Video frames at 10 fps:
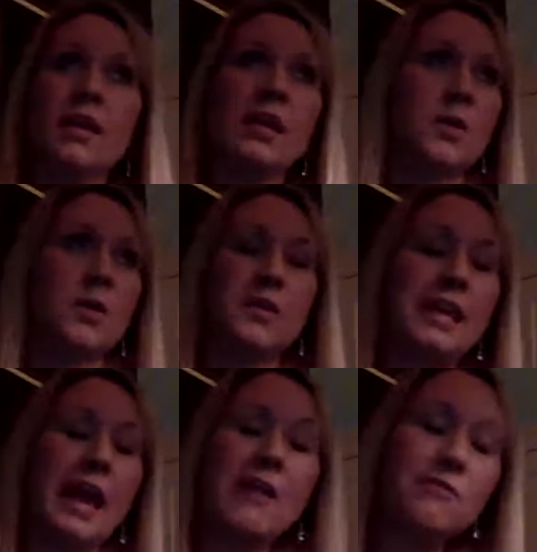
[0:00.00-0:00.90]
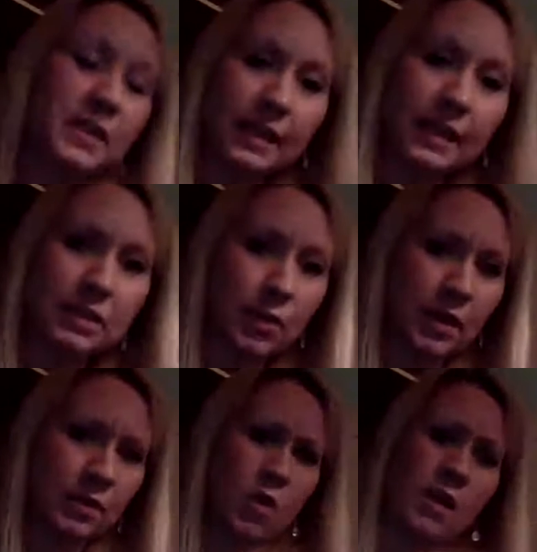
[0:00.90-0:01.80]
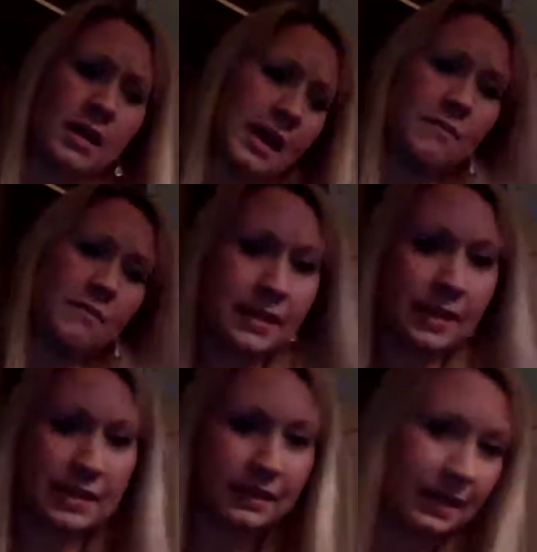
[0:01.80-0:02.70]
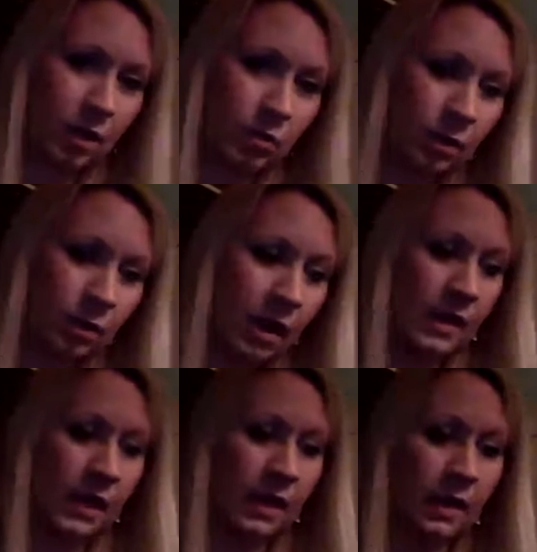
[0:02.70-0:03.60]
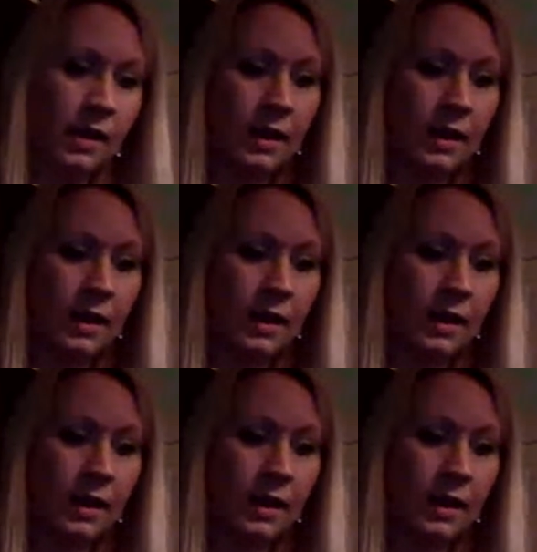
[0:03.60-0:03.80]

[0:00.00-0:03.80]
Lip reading: think everything is going wrong and everything is terrible about me.